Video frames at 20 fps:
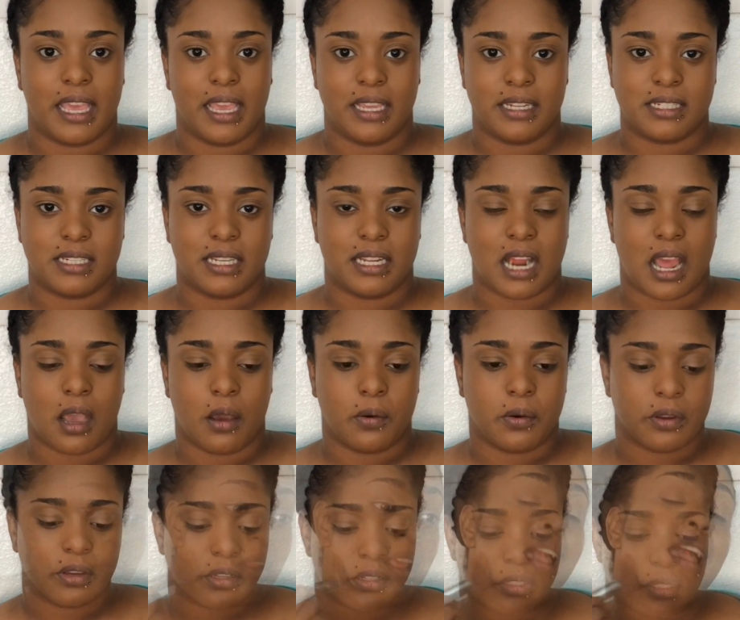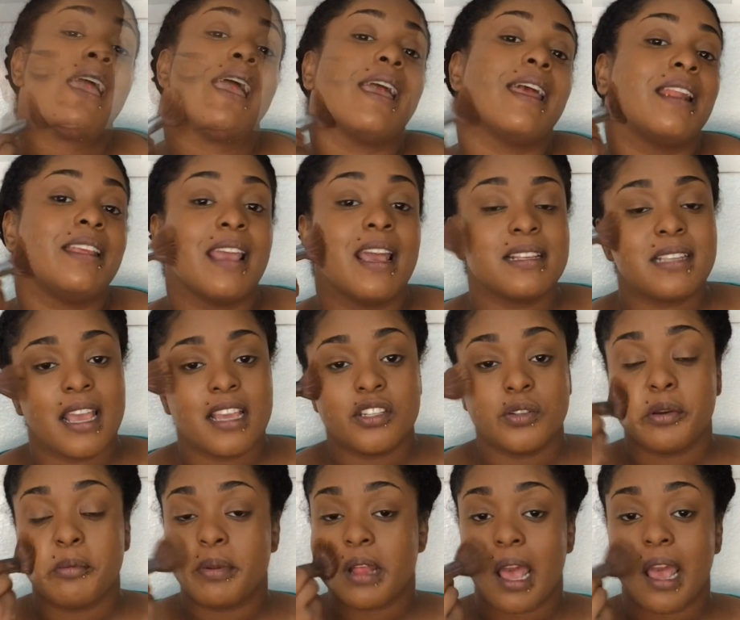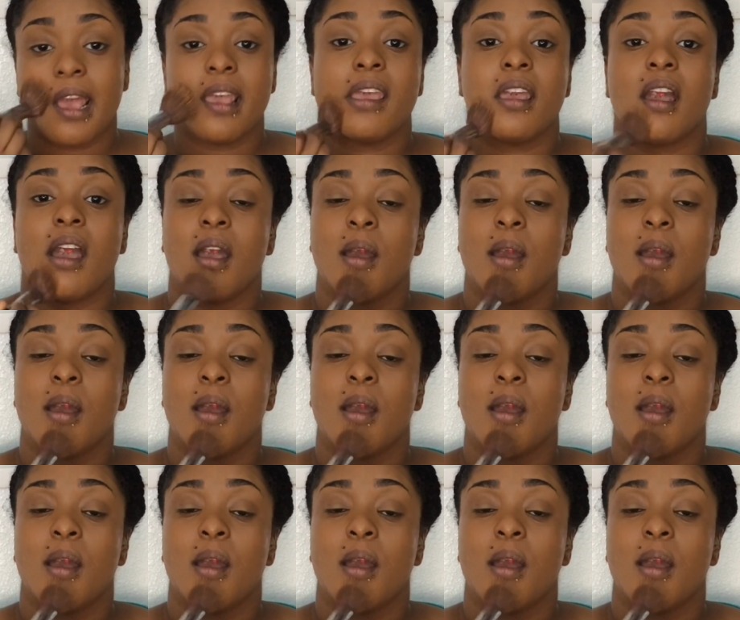18 hours. And yes, I do apply